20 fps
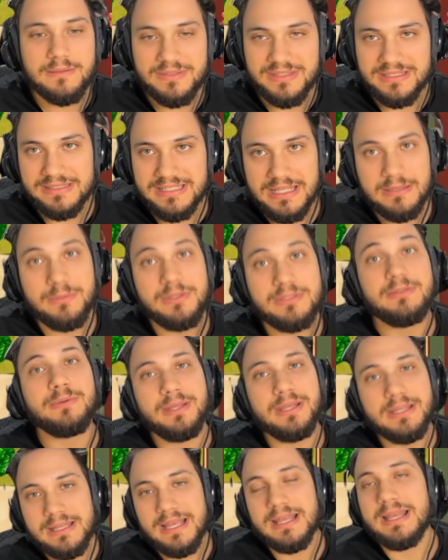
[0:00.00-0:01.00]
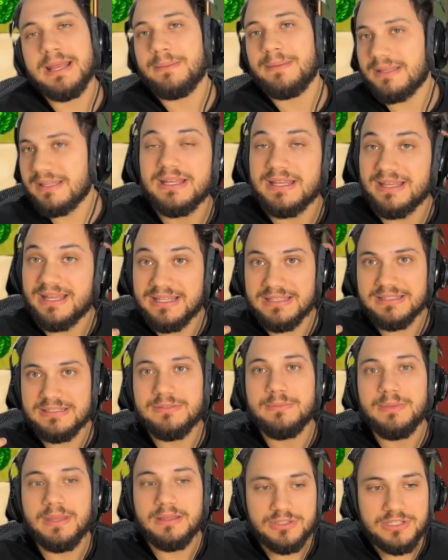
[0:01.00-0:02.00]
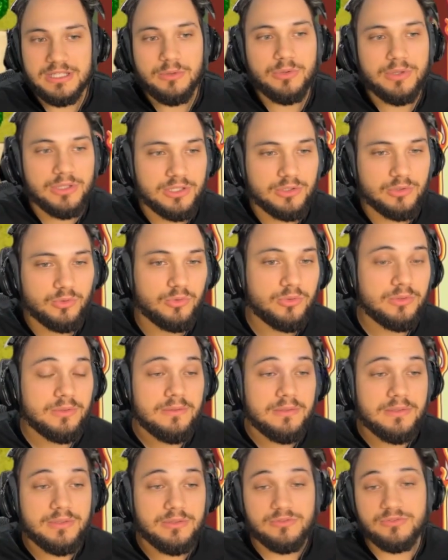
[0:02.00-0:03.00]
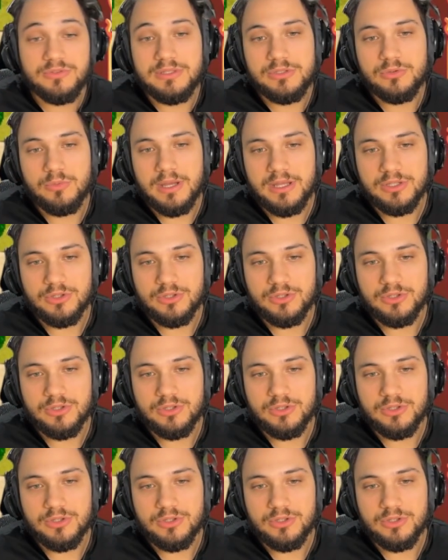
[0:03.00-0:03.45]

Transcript: This game is very dynamic and the spells are really cool. The first one